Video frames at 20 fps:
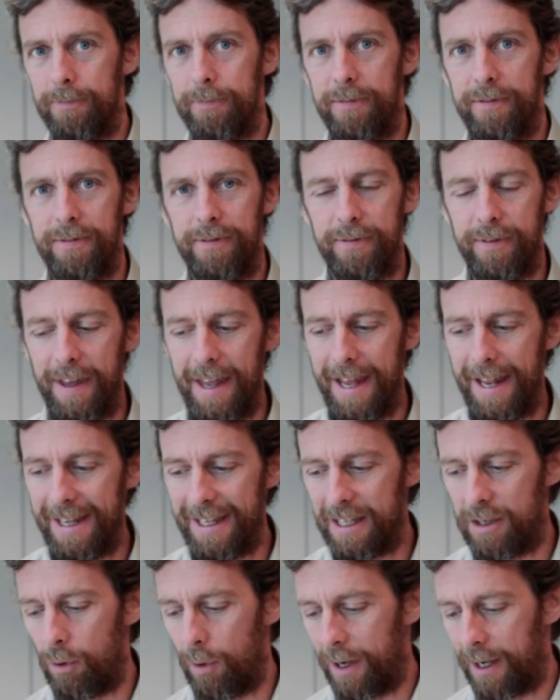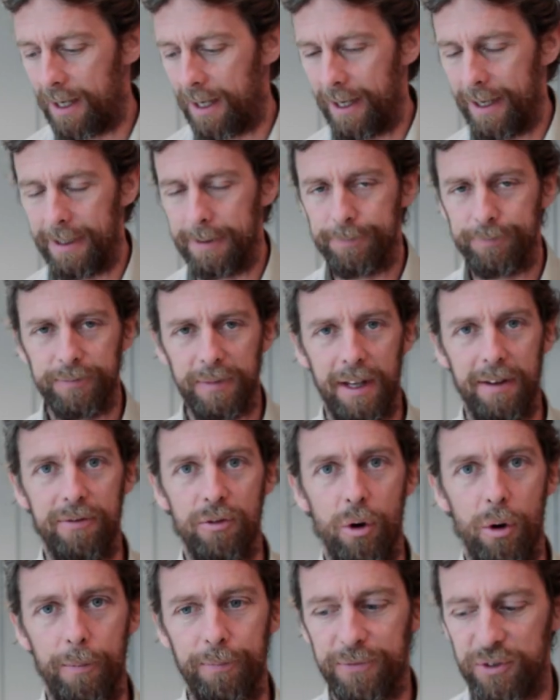fairly quickly if
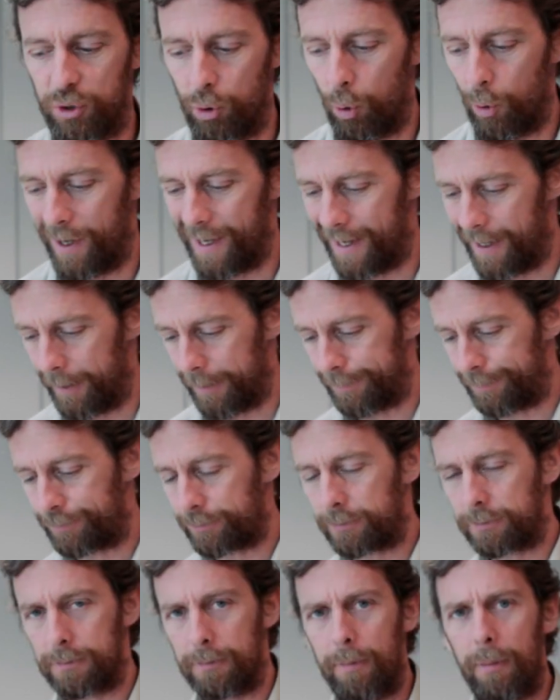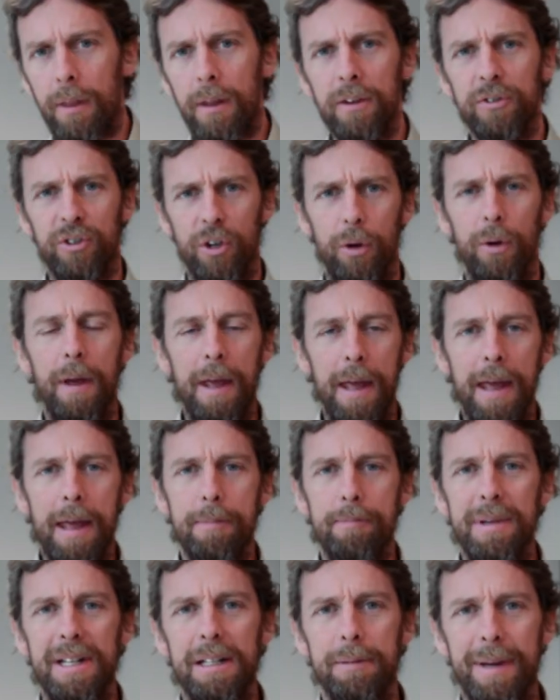not sorted out. So
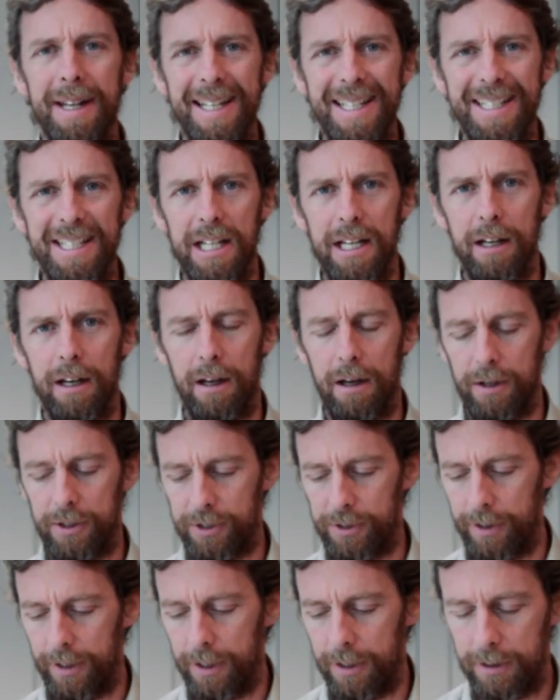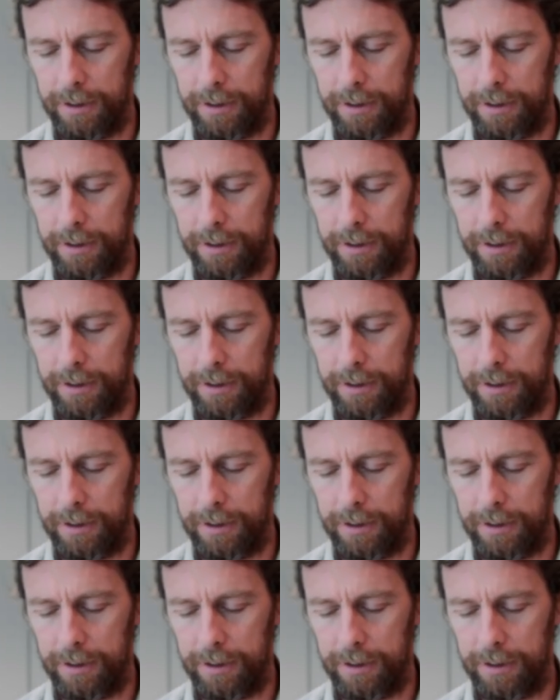middle meningeal artery.